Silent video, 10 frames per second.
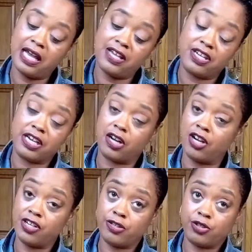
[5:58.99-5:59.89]
You get all
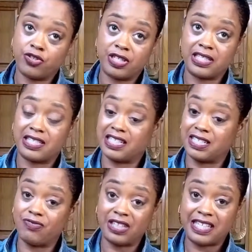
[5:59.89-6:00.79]
your nutrients. It
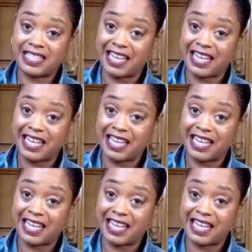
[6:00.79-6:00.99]
doesn't release